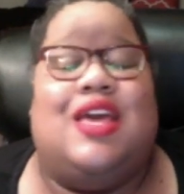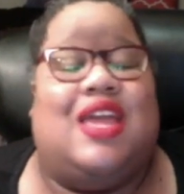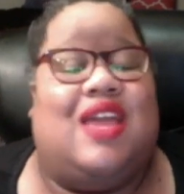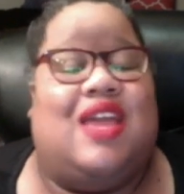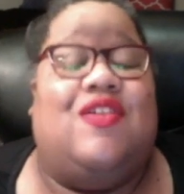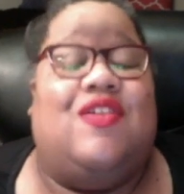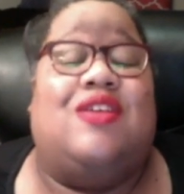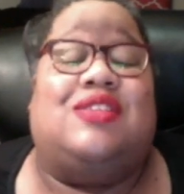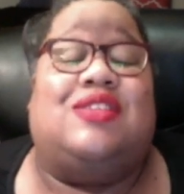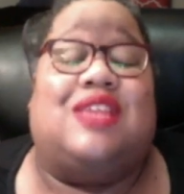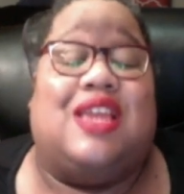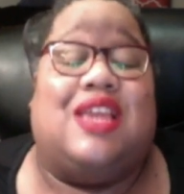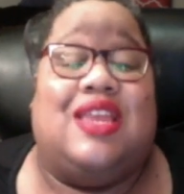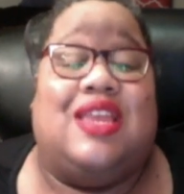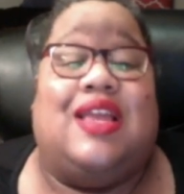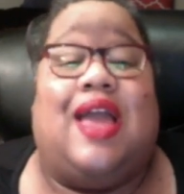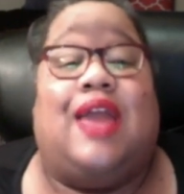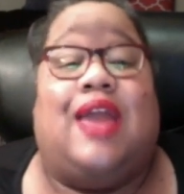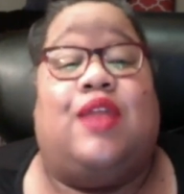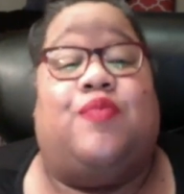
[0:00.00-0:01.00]
if there's
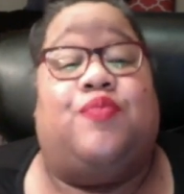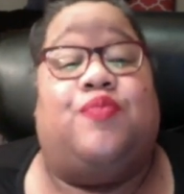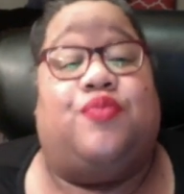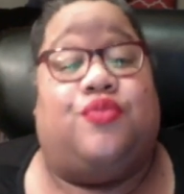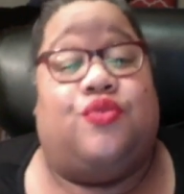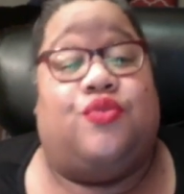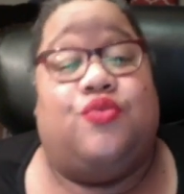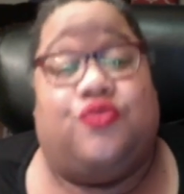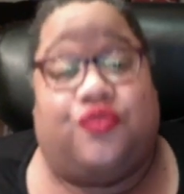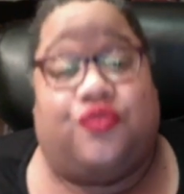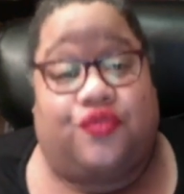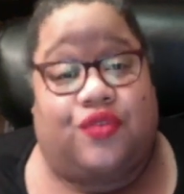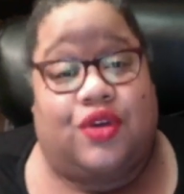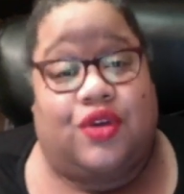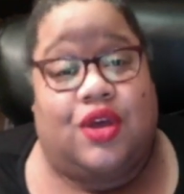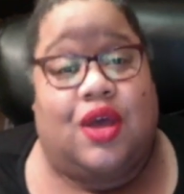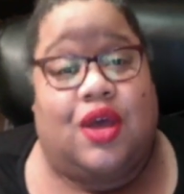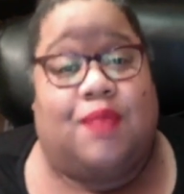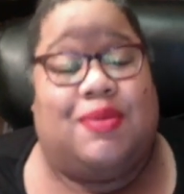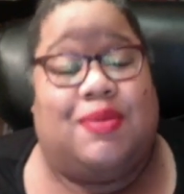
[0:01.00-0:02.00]
any kind of proof
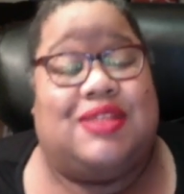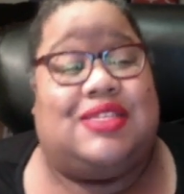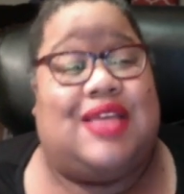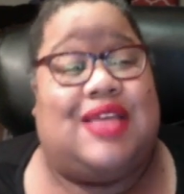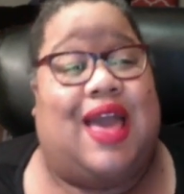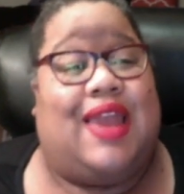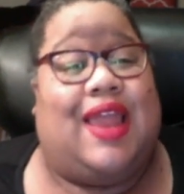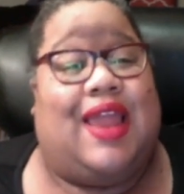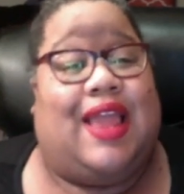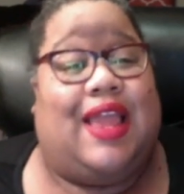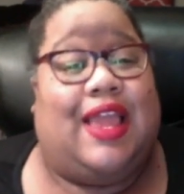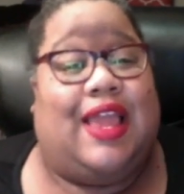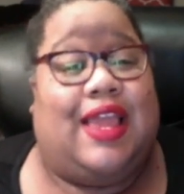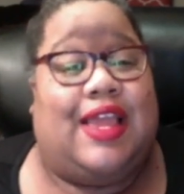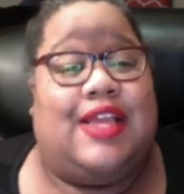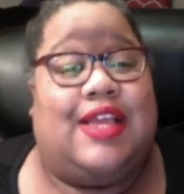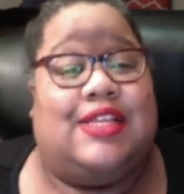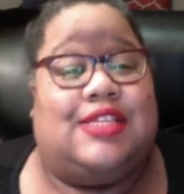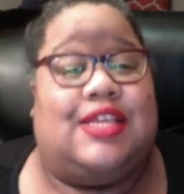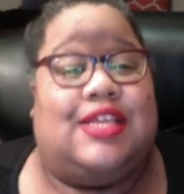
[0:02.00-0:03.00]
beside a
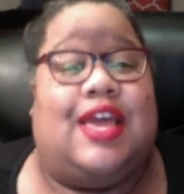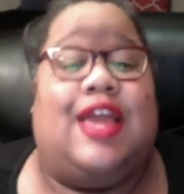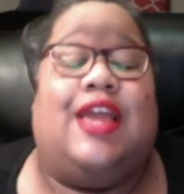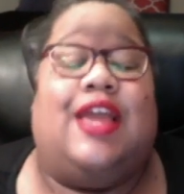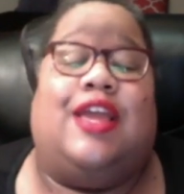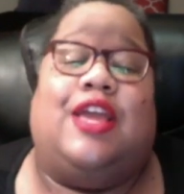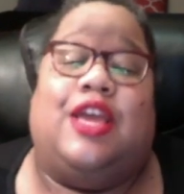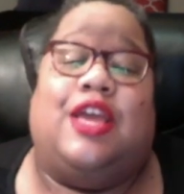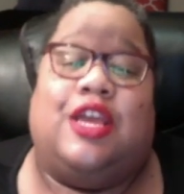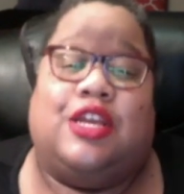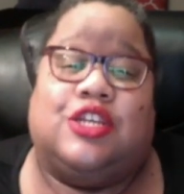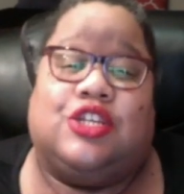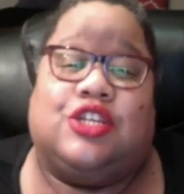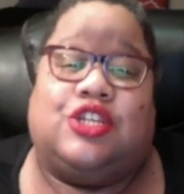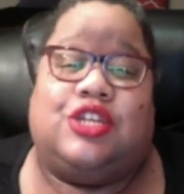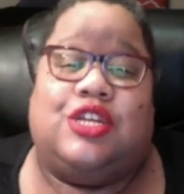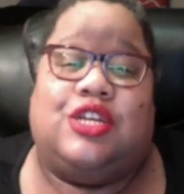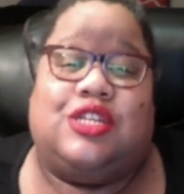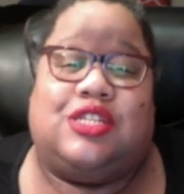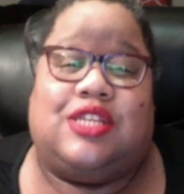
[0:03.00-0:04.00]
he say
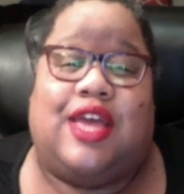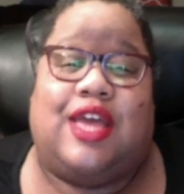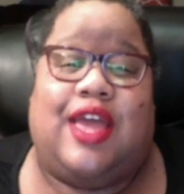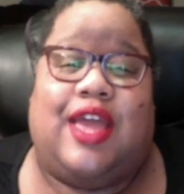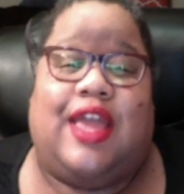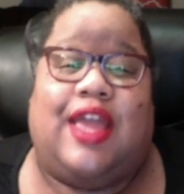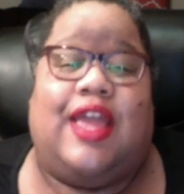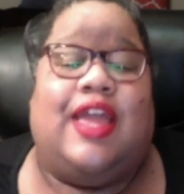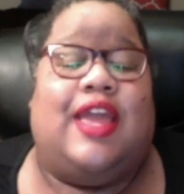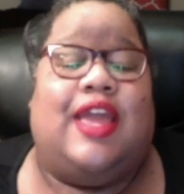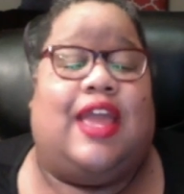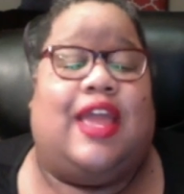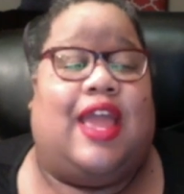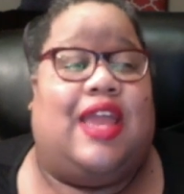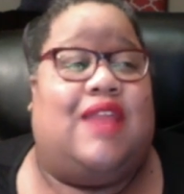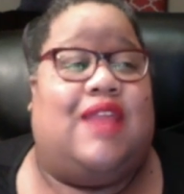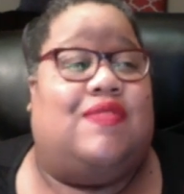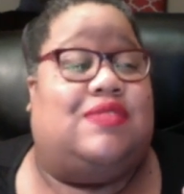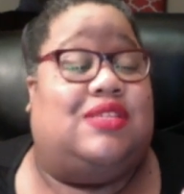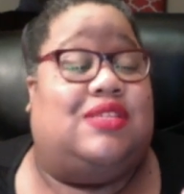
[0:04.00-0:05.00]
she say
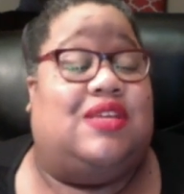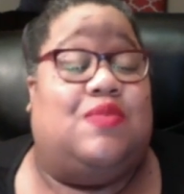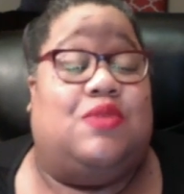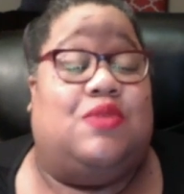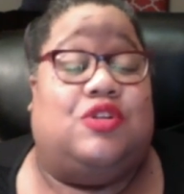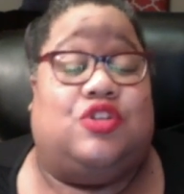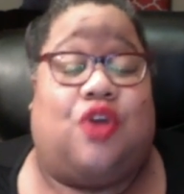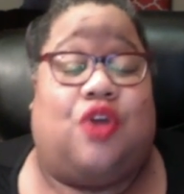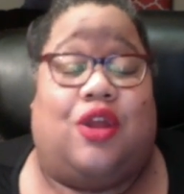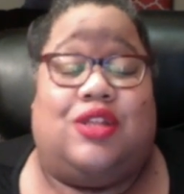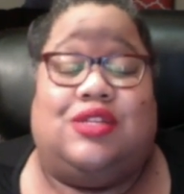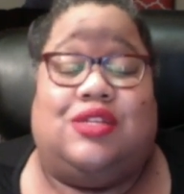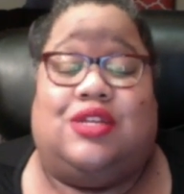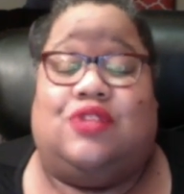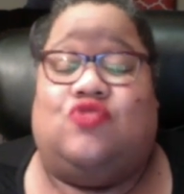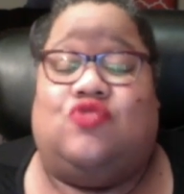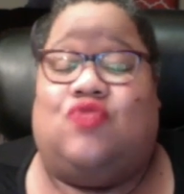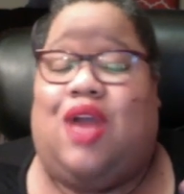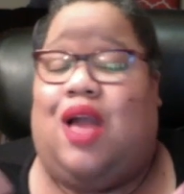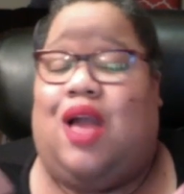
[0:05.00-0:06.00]
and if someone tries to
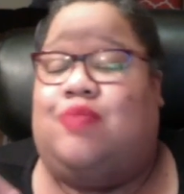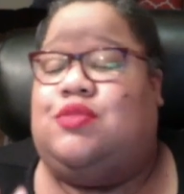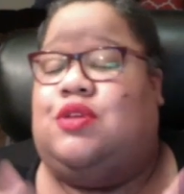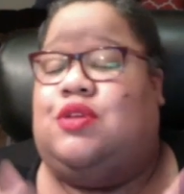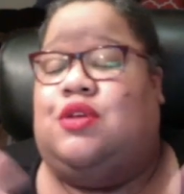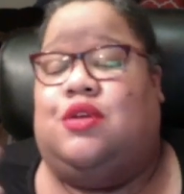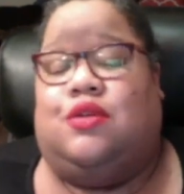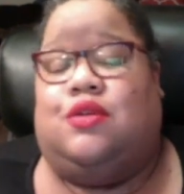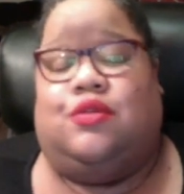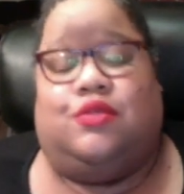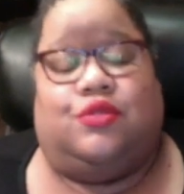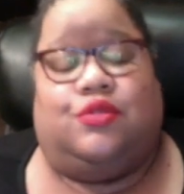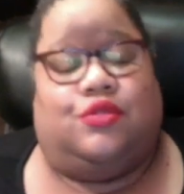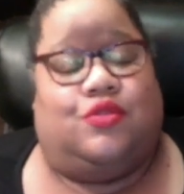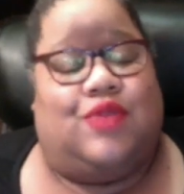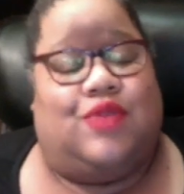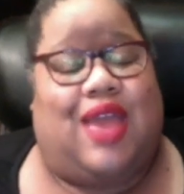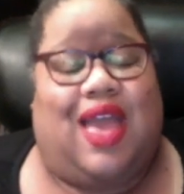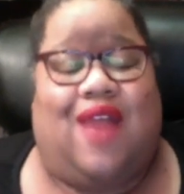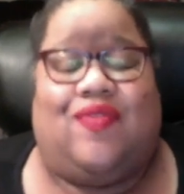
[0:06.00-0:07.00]
get dropped
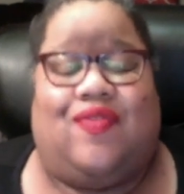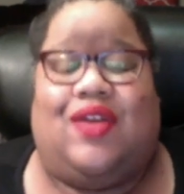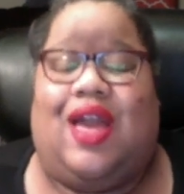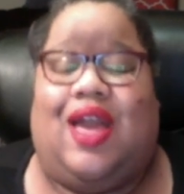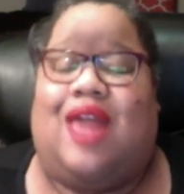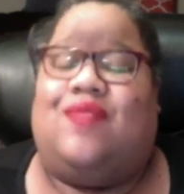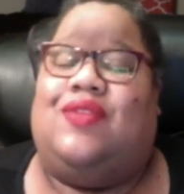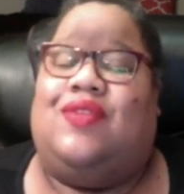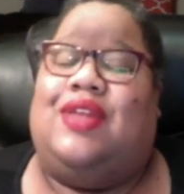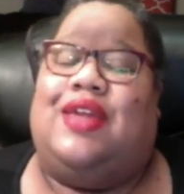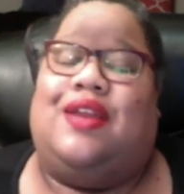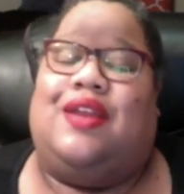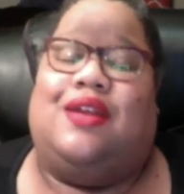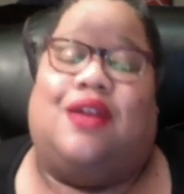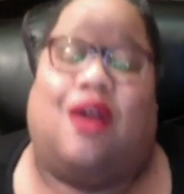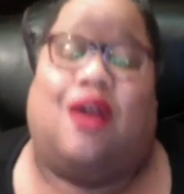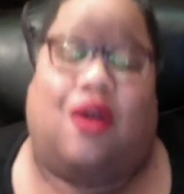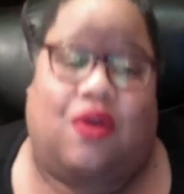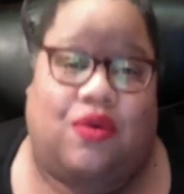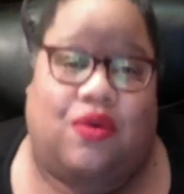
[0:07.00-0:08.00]
you have to kind of let it
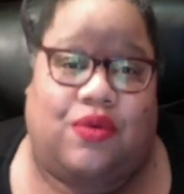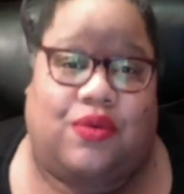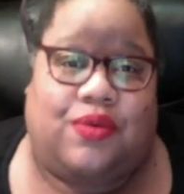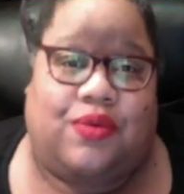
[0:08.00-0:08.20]
go